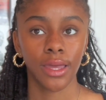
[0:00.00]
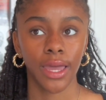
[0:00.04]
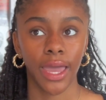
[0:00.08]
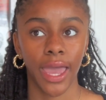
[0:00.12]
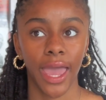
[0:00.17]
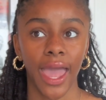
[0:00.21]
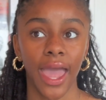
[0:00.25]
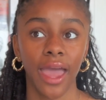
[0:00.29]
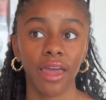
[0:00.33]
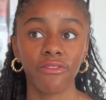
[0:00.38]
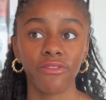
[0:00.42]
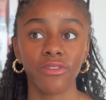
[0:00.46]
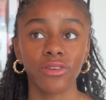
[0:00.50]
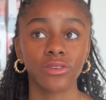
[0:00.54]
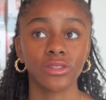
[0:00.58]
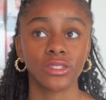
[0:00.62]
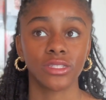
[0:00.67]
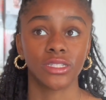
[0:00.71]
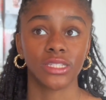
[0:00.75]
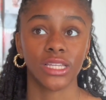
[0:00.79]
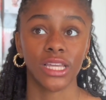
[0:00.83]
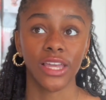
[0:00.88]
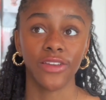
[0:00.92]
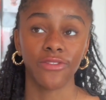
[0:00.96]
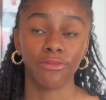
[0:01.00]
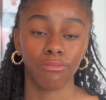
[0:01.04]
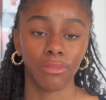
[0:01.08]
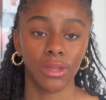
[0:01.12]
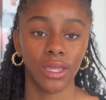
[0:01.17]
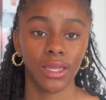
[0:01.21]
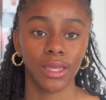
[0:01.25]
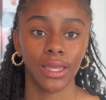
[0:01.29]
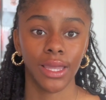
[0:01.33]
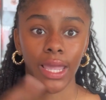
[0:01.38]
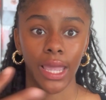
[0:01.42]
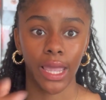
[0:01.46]
Advil saved
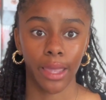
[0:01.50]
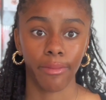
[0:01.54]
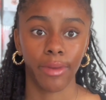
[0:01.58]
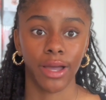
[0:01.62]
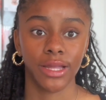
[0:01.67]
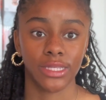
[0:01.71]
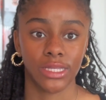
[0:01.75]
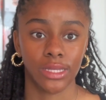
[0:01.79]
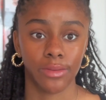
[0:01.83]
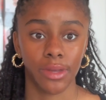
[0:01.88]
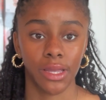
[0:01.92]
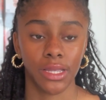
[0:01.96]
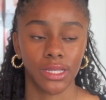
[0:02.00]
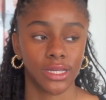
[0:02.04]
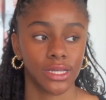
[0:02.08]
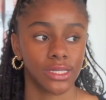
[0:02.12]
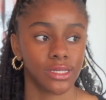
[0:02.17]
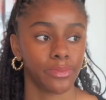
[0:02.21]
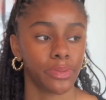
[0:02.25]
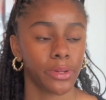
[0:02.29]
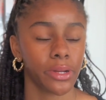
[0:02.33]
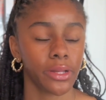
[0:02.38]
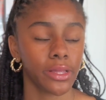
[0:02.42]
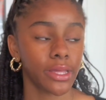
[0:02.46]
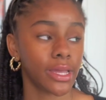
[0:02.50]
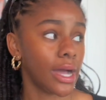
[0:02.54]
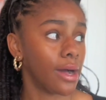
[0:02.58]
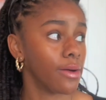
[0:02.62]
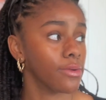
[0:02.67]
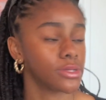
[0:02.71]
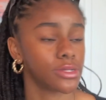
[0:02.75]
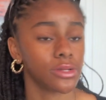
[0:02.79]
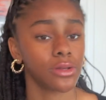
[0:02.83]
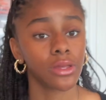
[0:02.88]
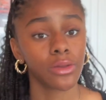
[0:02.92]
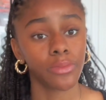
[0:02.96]
me and my teammates, because apparently I
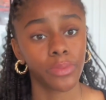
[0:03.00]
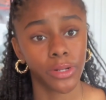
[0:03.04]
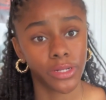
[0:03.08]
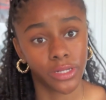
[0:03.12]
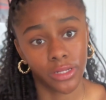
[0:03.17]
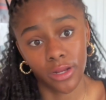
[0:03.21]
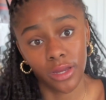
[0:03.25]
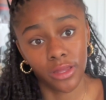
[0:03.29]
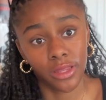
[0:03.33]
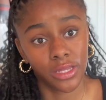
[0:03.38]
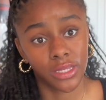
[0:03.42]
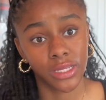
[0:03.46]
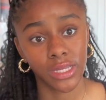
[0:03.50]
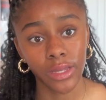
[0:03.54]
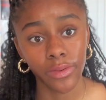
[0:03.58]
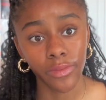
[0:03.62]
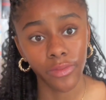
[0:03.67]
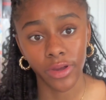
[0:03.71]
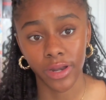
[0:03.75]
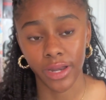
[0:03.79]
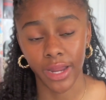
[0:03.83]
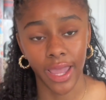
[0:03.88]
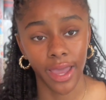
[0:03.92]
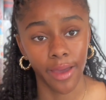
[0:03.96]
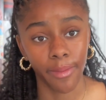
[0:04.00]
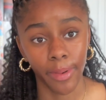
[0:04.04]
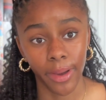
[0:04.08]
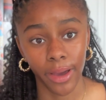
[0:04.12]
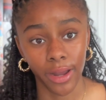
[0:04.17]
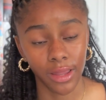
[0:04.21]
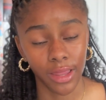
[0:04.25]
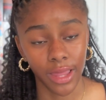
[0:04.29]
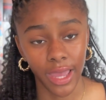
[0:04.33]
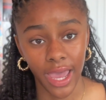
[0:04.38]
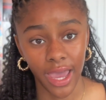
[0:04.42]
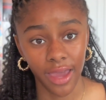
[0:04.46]
was the only person on the team with a
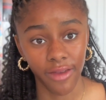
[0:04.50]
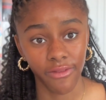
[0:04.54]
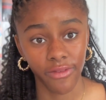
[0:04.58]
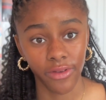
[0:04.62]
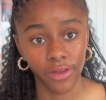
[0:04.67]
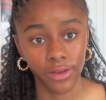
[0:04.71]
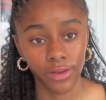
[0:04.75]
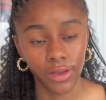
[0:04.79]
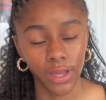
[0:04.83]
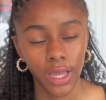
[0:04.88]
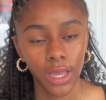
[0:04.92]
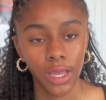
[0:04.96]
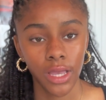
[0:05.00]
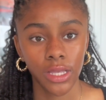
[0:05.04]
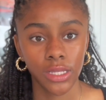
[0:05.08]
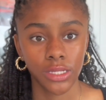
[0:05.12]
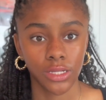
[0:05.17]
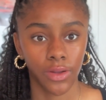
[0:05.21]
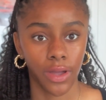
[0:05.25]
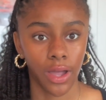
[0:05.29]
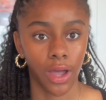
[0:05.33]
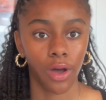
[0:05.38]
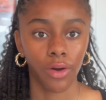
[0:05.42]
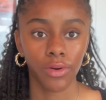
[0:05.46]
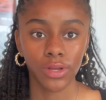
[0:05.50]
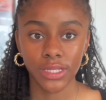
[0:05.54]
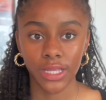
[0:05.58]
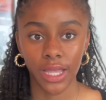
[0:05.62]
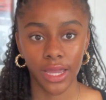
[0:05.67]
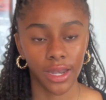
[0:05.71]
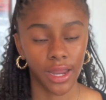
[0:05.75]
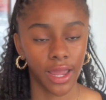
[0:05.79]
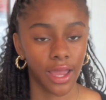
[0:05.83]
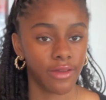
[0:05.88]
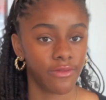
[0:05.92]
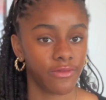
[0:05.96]
bottle of Advil, so I always
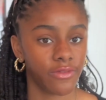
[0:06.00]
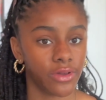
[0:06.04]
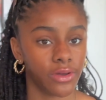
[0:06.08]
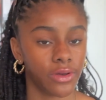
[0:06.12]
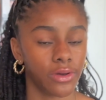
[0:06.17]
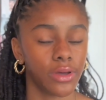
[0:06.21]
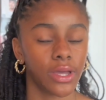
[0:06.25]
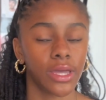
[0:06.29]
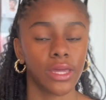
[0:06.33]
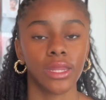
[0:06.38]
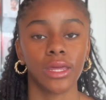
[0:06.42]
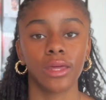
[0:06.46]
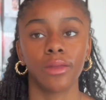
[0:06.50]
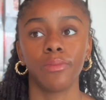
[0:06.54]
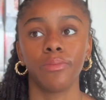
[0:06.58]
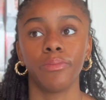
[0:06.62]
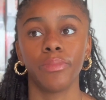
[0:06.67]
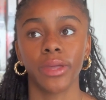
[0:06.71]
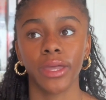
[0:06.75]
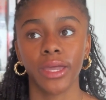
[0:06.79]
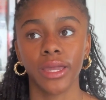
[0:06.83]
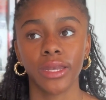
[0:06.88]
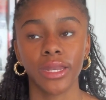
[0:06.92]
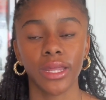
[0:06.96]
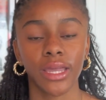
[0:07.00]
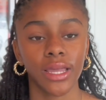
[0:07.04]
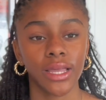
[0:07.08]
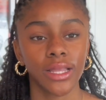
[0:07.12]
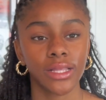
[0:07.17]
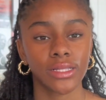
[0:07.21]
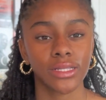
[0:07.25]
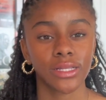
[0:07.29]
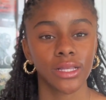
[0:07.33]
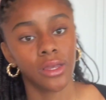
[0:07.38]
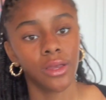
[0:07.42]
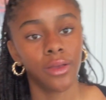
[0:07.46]
had Advil. And then
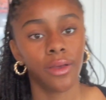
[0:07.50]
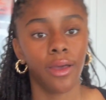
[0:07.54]
Band-Aids.